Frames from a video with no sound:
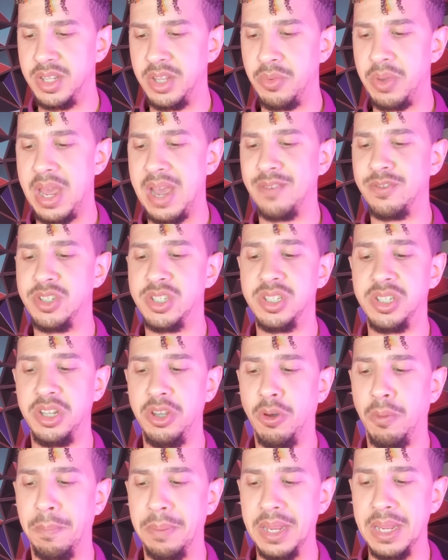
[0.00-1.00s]
And then we have
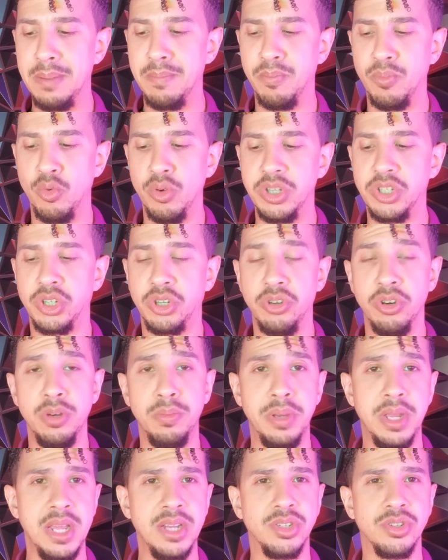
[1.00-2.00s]
Steel Beam, which
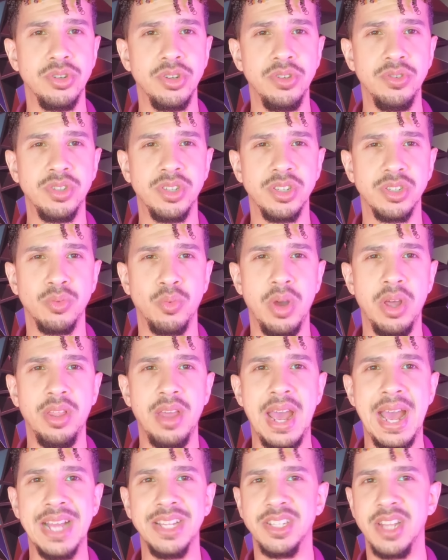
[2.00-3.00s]
could be introduced as
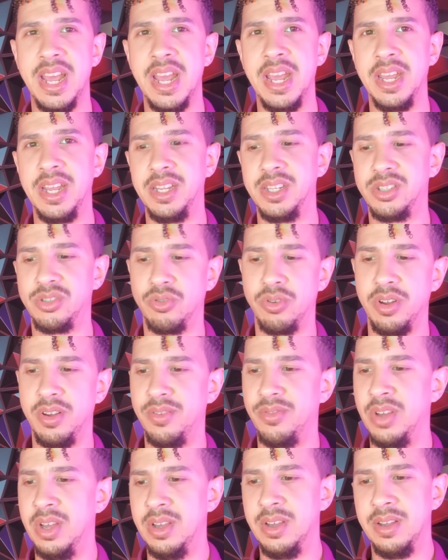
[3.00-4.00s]
well as a sort
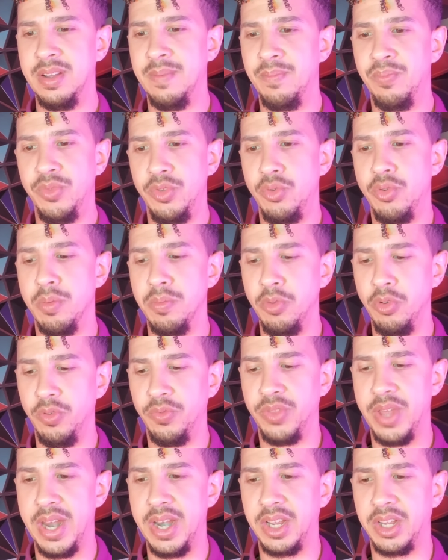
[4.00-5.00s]
of newer
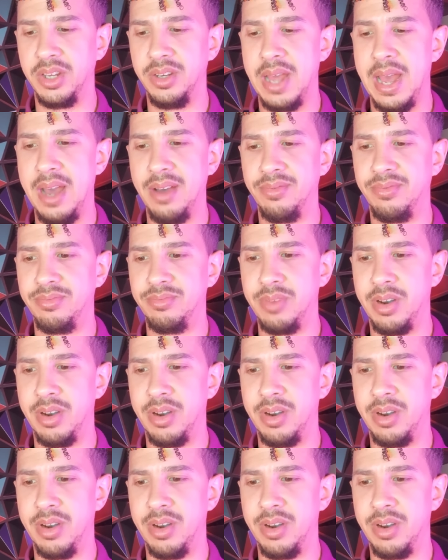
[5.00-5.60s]
move that it can have.